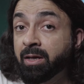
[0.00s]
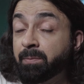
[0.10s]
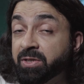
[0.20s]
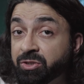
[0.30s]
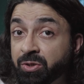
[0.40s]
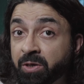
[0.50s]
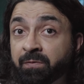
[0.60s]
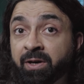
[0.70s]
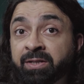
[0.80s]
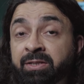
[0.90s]
but you
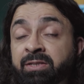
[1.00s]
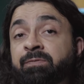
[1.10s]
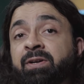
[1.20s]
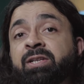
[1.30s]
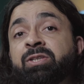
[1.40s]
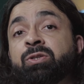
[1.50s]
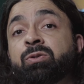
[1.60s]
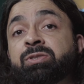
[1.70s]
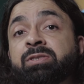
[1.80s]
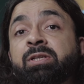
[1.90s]
have identified
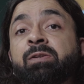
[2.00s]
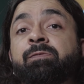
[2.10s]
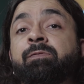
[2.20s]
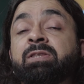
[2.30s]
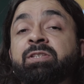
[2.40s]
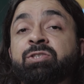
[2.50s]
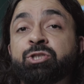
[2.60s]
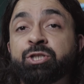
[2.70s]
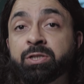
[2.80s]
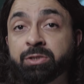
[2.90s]
yourself with this
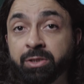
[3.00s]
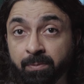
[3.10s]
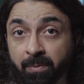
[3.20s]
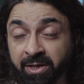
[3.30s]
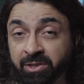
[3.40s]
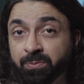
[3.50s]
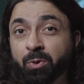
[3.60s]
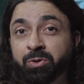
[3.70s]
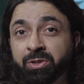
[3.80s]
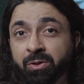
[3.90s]
changing
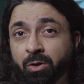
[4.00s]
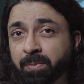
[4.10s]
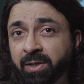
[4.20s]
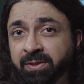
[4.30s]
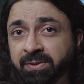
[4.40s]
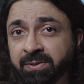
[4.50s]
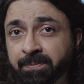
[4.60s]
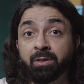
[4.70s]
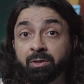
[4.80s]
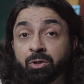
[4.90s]
mind-body complex.
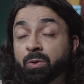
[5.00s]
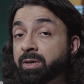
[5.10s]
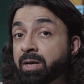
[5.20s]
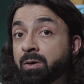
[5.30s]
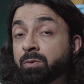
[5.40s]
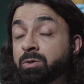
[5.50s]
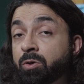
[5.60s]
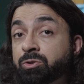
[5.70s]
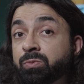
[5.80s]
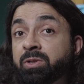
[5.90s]
You are now
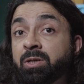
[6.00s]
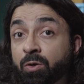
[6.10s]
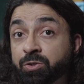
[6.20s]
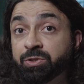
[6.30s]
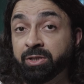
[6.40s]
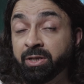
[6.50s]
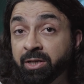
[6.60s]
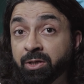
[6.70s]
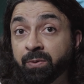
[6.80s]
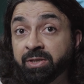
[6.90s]
not only lost in
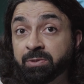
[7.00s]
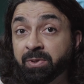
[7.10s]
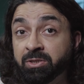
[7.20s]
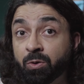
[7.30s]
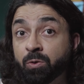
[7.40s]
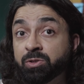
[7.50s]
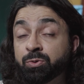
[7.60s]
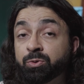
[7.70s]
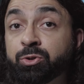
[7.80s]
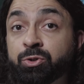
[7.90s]
ignorance, but
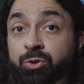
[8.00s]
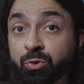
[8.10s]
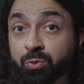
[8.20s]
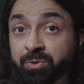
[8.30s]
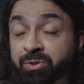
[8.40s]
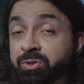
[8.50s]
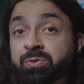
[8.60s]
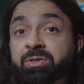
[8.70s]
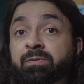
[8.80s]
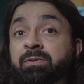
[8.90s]
also doomed to
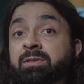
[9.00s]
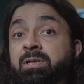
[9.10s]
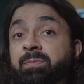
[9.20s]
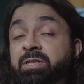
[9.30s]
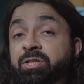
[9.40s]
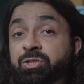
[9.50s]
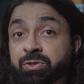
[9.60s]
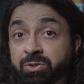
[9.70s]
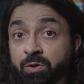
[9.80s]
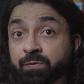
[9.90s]
suffer the
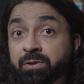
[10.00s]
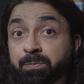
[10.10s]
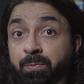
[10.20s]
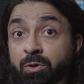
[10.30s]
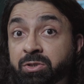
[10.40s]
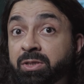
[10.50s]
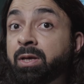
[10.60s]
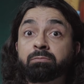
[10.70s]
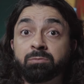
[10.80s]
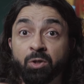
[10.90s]
limitations of the pot.
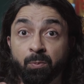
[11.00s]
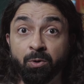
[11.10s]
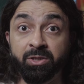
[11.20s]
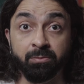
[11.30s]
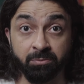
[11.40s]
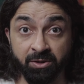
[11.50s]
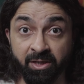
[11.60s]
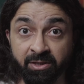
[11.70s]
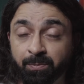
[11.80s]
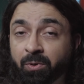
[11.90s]
Your body, just
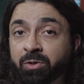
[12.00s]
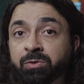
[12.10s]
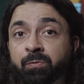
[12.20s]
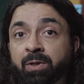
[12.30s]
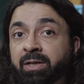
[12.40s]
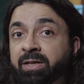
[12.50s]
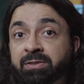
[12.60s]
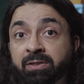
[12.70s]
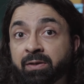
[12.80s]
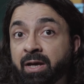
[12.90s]
like the pot, will get
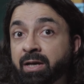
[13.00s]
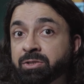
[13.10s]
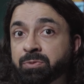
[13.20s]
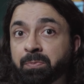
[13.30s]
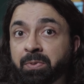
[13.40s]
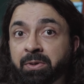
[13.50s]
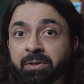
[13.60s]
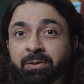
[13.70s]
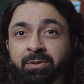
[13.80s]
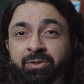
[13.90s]
scratched, burnt,